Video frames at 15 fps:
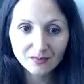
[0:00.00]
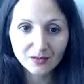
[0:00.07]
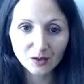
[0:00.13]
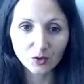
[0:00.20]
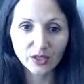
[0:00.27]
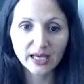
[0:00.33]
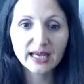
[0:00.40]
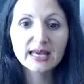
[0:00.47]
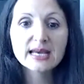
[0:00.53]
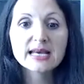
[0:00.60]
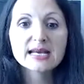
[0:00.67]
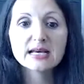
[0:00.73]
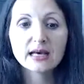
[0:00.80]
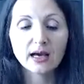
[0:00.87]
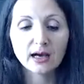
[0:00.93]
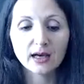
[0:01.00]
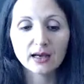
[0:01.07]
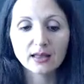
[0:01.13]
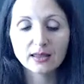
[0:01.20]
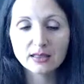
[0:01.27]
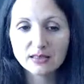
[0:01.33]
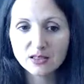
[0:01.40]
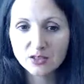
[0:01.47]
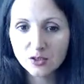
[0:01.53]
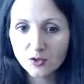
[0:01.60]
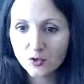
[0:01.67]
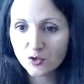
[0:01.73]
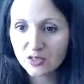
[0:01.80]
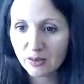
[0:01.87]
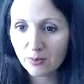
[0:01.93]
Okay, this is
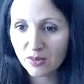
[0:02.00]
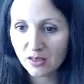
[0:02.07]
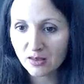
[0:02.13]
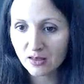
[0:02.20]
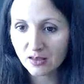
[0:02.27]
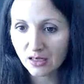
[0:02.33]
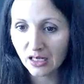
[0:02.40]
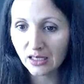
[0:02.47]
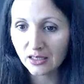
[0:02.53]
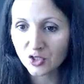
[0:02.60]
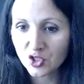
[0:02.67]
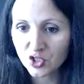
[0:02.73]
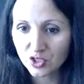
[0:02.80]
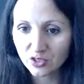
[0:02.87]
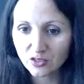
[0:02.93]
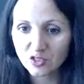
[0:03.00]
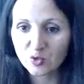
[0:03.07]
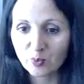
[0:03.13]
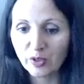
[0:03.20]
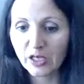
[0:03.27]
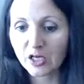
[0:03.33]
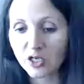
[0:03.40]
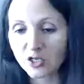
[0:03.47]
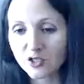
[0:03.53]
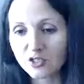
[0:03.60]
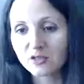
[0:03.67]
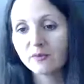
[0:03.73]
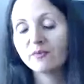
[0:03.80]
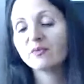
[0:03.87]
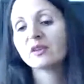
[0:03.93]
also something that English
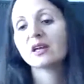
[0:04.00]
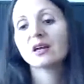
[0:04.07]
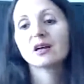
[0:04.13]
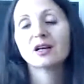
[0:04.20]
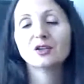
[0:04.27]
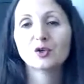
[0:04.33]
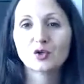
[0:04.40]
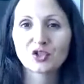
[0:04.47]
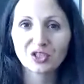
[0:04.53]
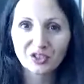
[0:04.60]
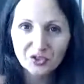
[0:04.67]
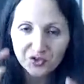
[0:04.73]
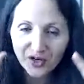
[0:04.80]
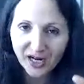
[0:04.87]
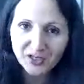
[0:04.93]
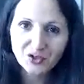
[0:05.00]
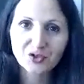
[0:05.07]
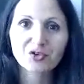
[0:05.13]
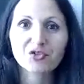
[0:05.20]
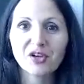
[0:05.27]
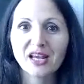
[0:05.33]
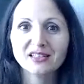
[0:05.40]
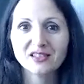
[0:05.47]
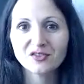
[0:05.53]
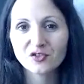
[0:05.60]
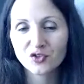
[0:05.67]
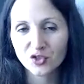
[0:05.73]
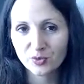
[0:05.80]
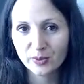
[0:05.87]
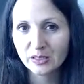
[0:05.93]
speakers usually try to create in
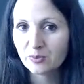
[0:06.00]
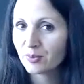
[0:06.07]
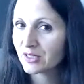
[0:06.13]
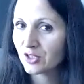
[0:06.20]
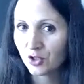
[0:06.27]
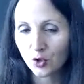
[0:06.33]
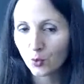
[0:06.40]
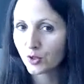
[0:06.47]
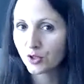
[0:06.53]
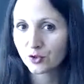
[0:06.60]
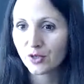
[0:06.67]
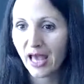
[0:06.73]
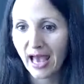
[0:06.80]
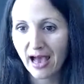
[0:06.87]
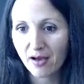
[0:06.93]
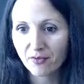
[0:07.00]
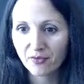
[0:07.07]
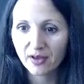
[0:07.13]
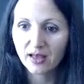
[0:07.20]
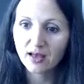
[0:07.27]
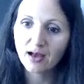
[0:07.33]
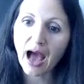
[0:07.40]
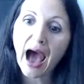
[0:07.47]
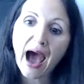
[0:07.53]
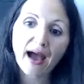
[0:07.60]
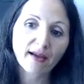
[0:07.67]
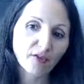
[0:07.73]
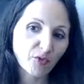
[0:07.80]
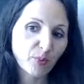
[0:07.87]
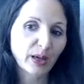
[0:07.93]
Serbian, but no, don't have
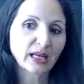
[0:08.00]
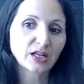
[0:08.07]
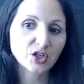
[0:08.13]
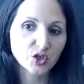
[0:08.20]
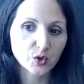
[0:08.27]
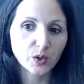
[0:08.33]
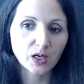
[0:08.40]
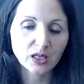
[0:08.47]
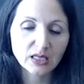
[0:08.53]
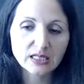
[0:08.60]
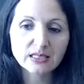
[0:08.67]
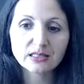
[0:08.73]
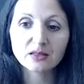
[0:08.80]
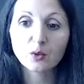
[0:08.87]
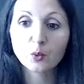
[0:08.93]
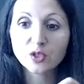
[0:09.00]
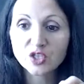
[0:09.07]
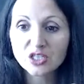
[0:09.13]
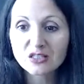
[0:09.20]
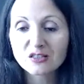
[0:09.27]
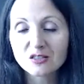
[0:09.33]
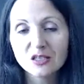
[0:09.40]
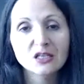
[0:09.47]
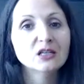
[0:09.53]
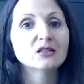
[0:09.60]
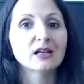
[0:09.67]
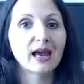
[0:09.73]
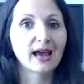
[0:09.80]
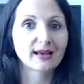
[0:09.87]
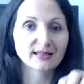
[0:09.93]
I've been doing this. We just see it
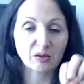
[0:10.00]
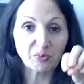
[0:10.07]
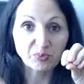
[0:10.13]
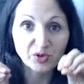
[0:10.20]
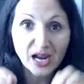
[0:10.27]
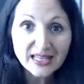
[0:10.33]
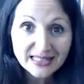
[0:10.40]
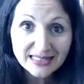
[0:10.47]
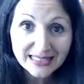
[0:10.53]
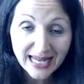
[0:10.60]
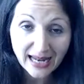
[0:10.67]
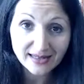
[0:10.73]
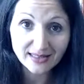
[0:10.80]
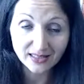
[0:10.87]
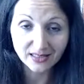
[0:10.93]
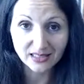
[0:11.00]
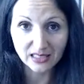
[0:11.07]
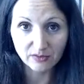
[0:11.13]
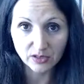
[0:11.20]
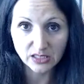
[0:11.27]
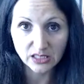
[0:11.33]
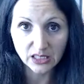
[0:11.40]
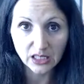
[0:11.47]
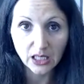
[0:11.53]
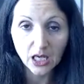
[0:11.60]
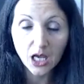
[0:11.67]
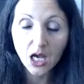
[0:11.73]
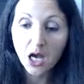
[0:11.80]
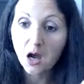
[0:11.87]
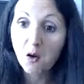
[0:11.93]
as a present tense activity.
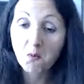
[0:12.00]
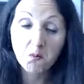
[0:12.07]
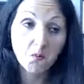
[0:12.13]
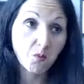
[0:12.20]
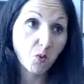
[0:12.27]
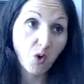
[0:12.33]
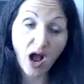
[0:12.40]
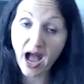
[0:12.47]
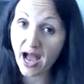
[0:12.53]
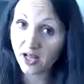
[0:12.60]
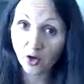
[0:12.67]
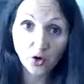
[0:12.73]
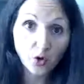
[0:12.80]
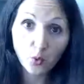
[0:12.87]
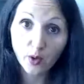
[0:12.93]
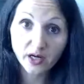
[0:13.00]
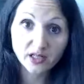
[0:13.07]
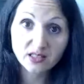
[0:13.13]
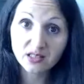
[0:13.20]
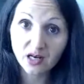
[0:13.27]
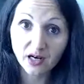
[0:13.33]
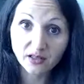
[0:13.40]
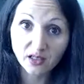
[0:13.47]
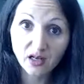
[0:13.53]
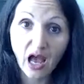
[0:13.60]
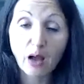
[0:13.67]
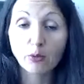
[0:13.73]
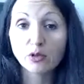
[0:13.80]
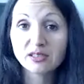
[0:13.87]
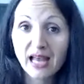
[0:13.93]
I don't know where it started. I
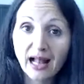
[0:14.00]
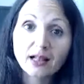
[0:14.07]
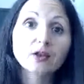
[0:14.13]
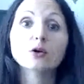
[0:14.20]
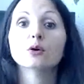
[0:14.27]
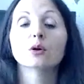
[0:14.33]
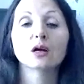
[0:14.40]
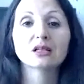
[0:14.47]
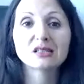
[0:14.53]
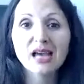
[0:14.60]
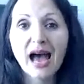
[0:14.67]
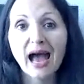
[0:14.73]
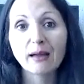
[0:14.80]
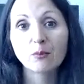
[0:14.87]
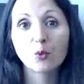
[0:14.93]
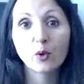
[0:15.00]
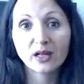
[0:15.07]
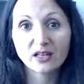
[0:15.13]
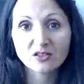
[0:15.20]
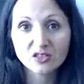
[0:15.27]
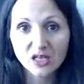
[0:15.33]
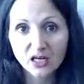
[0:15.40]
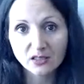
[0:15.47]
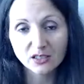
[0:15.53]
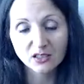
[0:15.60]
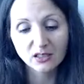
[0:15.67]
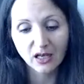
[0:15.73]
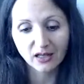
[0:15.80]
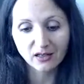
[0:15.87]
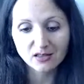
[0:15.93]
will tell you a time when it started
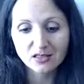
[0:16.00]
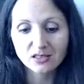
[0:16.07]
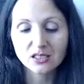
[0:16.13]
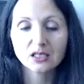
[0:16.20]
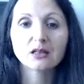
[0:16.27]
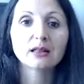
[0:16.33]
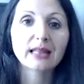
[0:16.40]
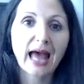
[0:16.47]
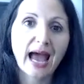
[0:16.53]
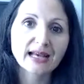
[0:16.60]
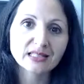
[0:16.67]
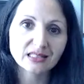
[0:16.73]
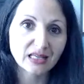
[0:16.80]
and it still lasts.